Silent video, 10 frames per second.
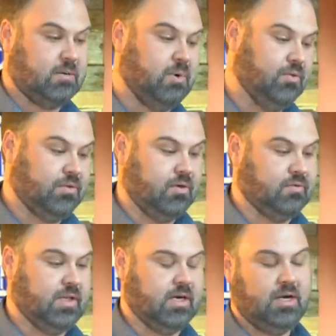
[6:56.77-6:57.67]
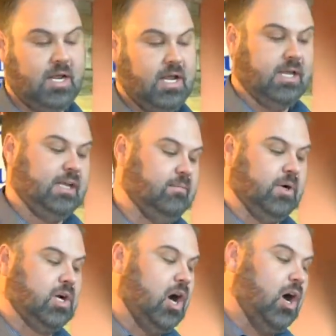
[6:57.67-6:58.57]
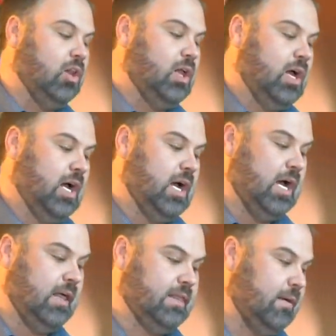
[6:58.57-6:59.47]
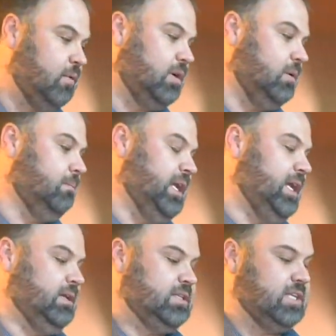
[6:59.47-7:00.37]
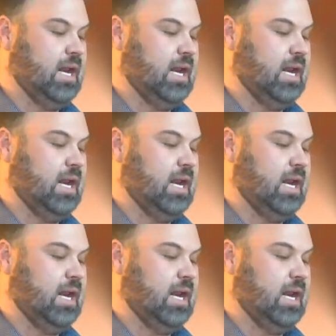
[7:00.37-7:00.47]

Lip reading: are both over there. Give them a call. That will be set